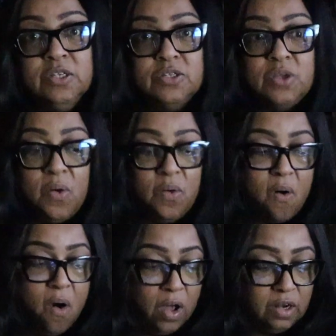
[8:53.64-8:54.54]
So
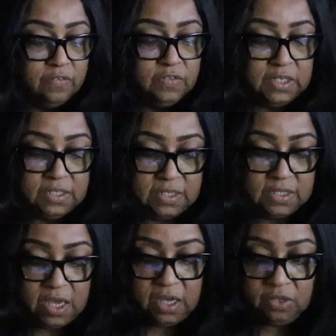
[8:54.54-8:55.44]
all of these
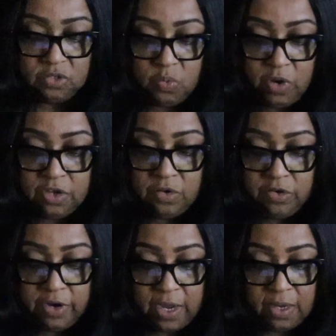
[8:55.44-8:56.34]
things, when you
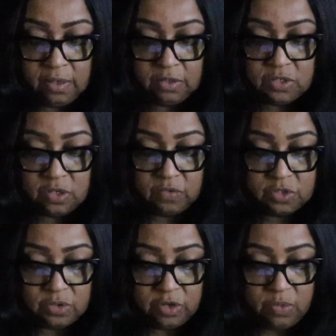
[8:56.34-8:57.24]
create a
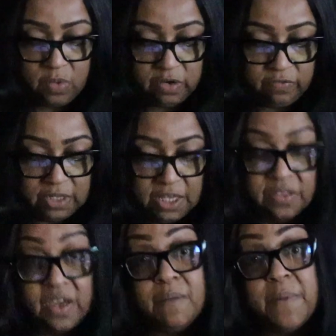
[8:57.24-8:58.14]
servitor, you want to really
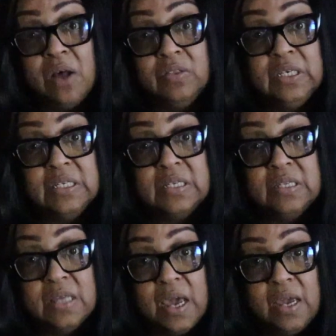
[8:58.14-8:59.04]
think about these
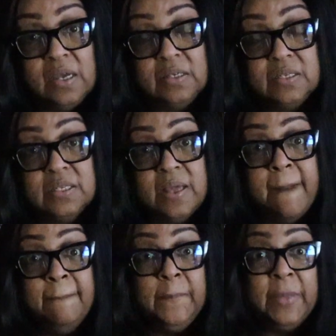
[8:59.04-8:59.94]
things.
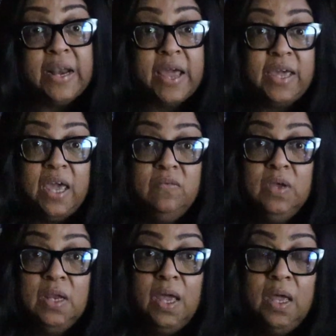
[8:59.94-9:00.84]
And I gave
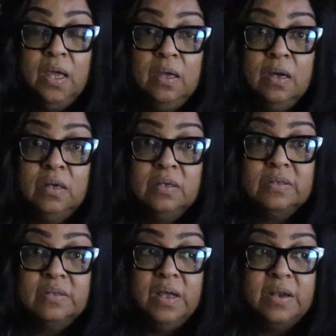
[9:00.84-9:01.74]
it
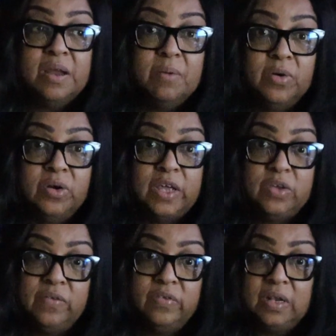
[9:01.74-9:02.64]
a number, like you have a